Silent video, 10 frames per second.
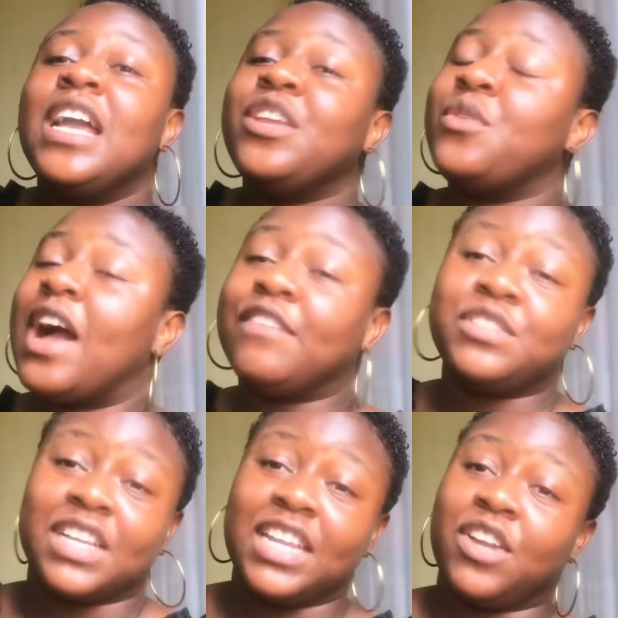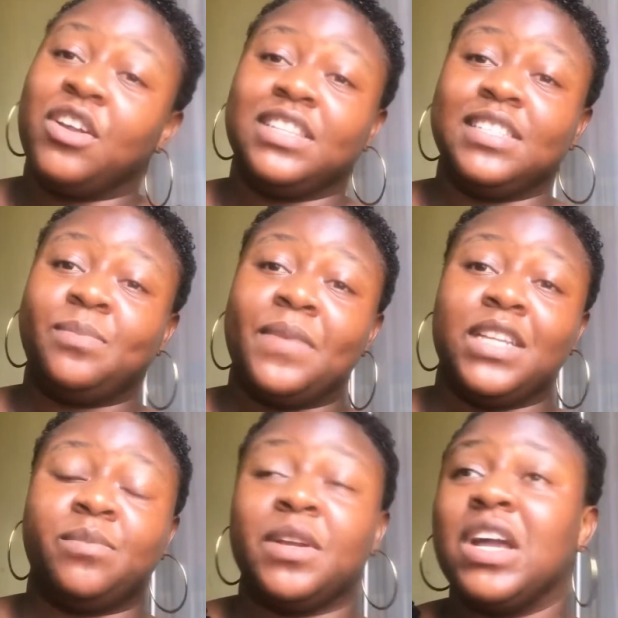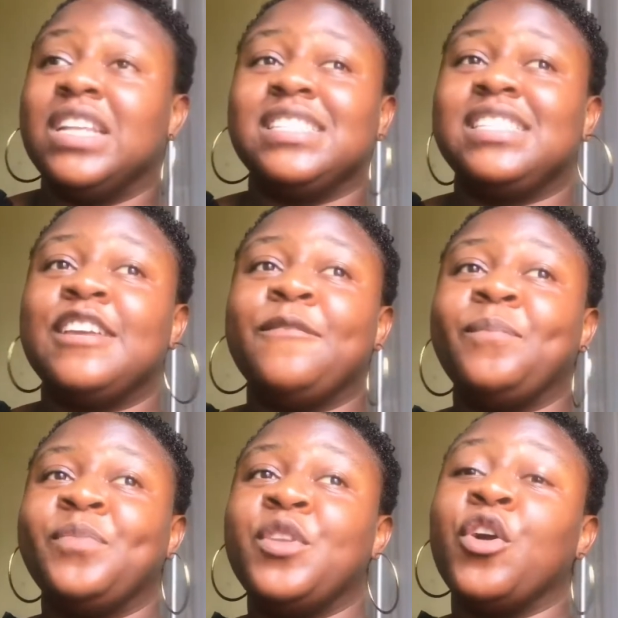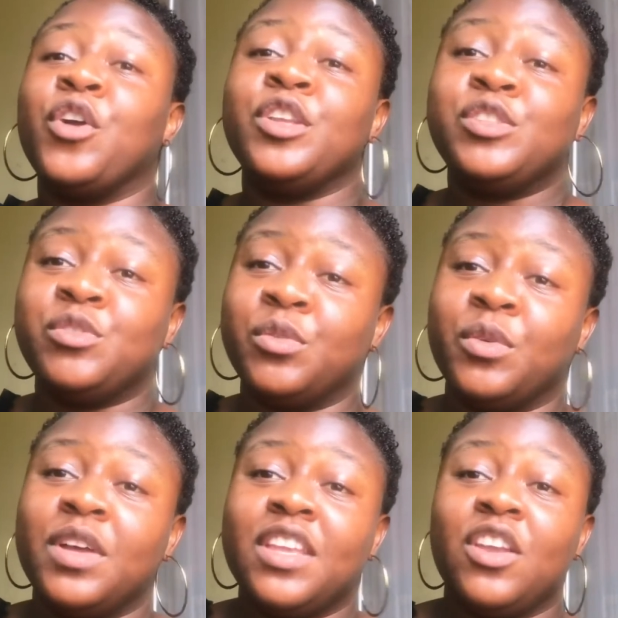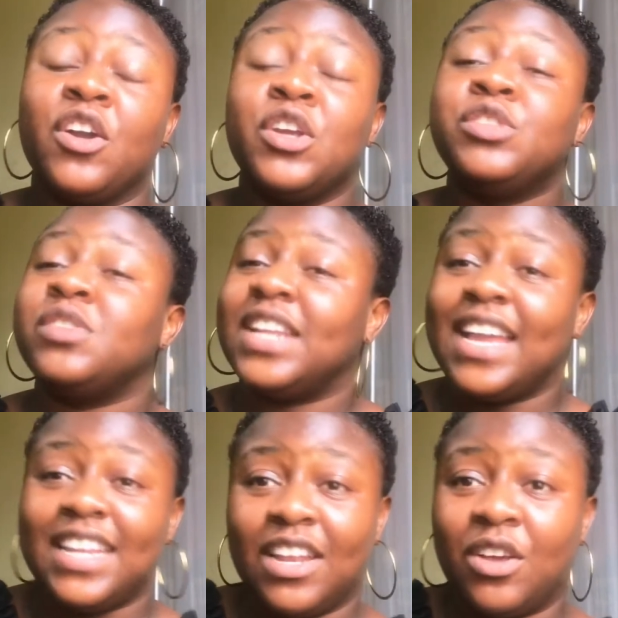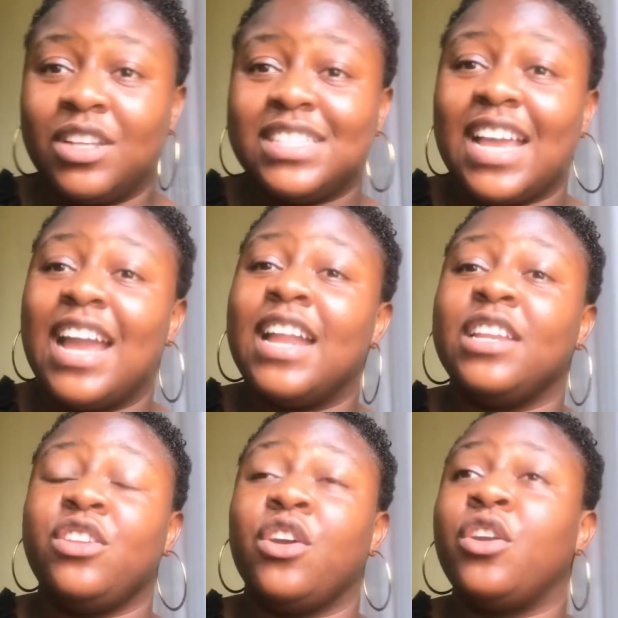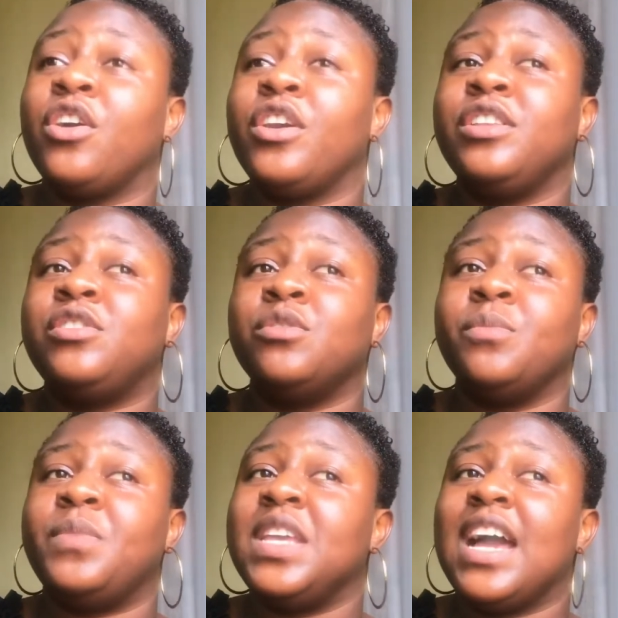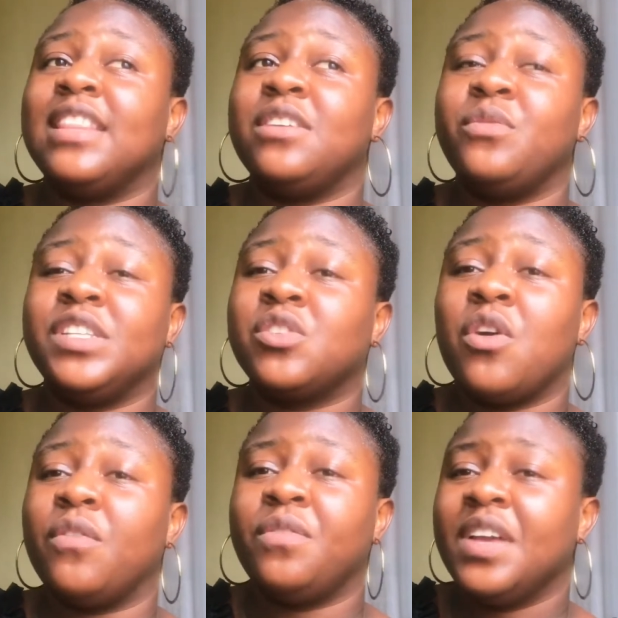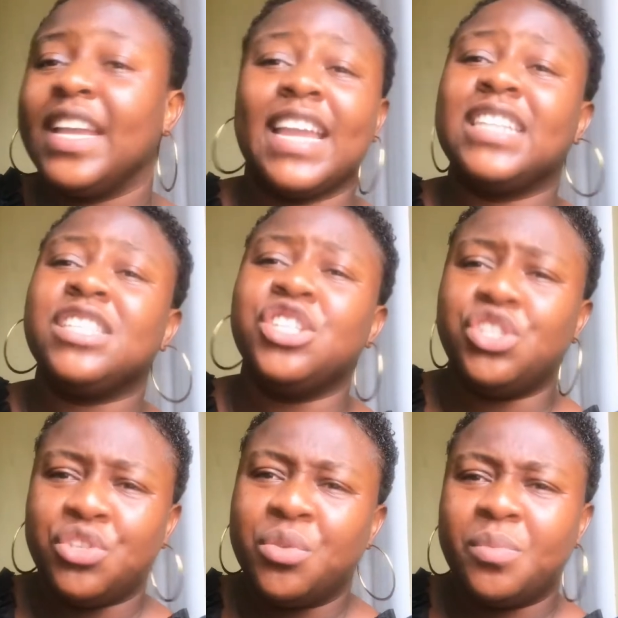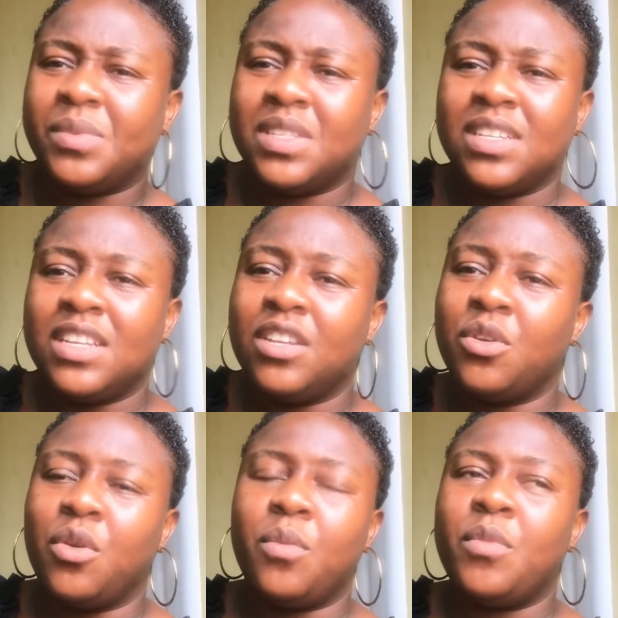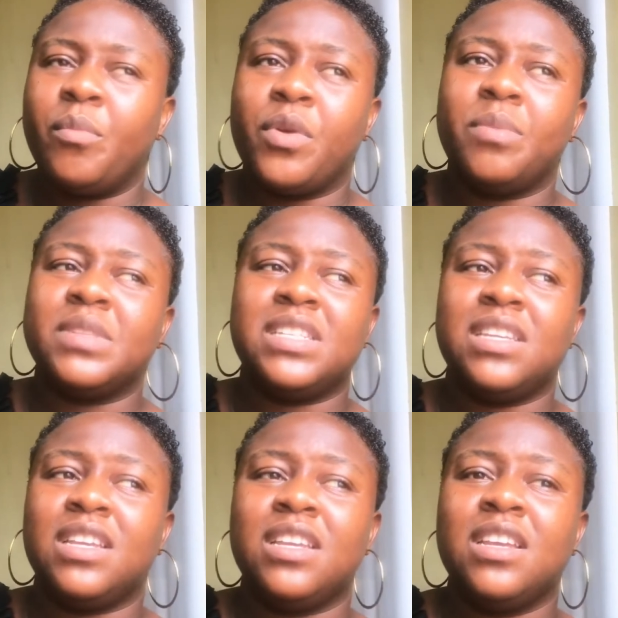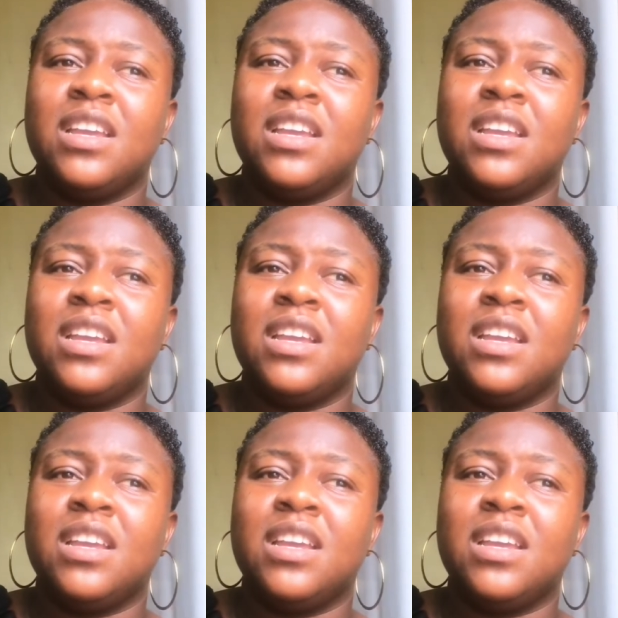You have to click on this page because you're going to learn a lot, and you're not going to be at the risk of getting duped, you know, going